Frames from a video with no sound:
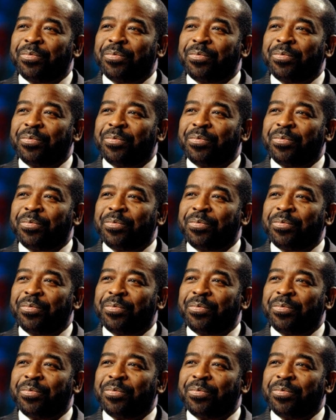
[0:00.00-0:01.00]

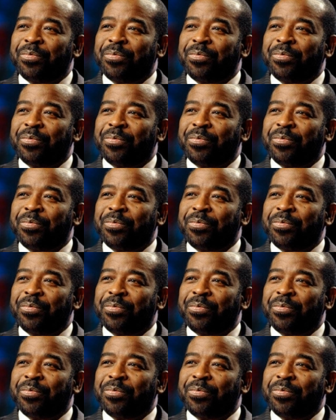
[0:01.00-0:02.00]

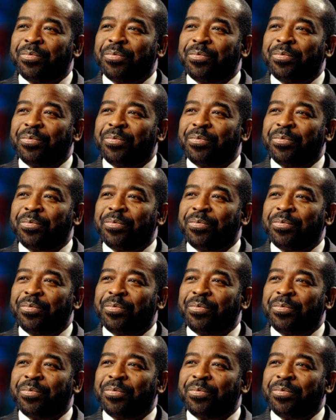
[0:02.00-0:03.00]

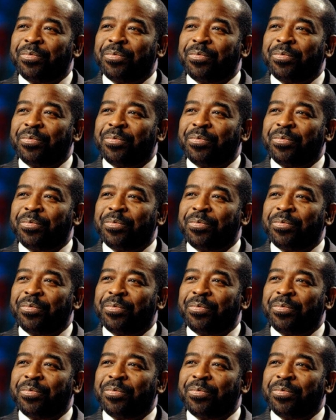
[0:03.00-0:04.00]

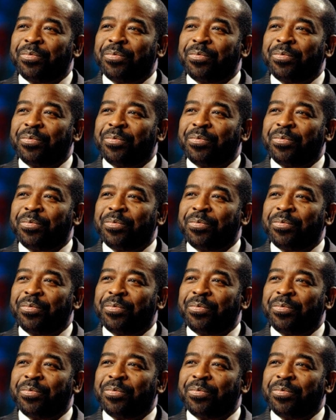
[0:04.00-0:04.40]
[no speech]